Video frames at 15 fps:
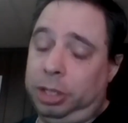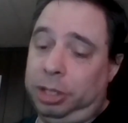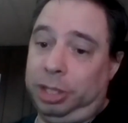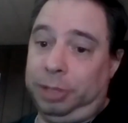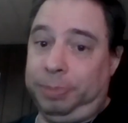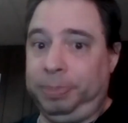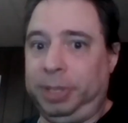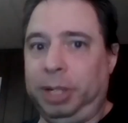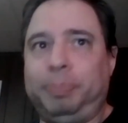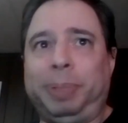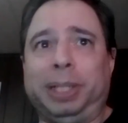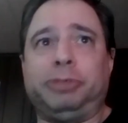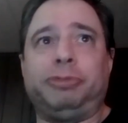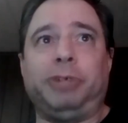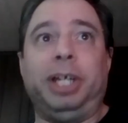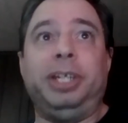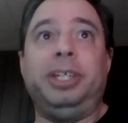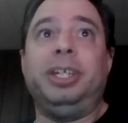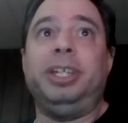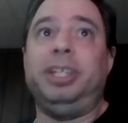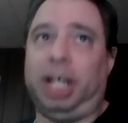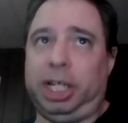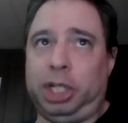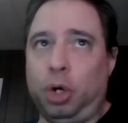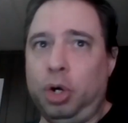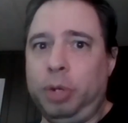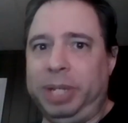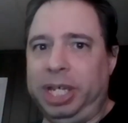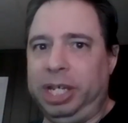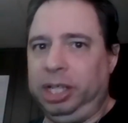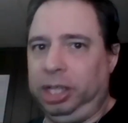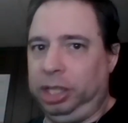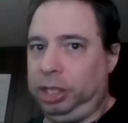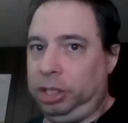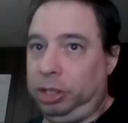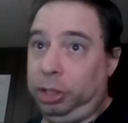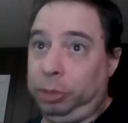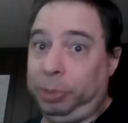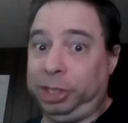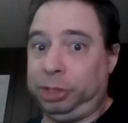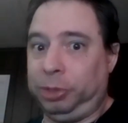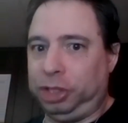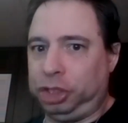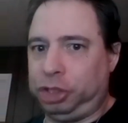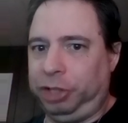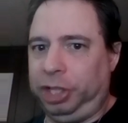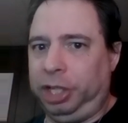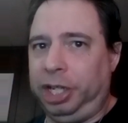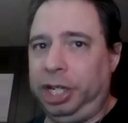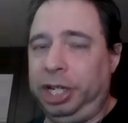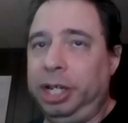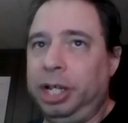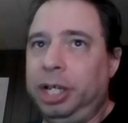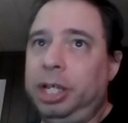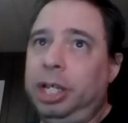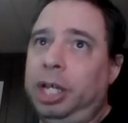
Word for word: uh, their best friend Naomi, otherwise known as Trinity,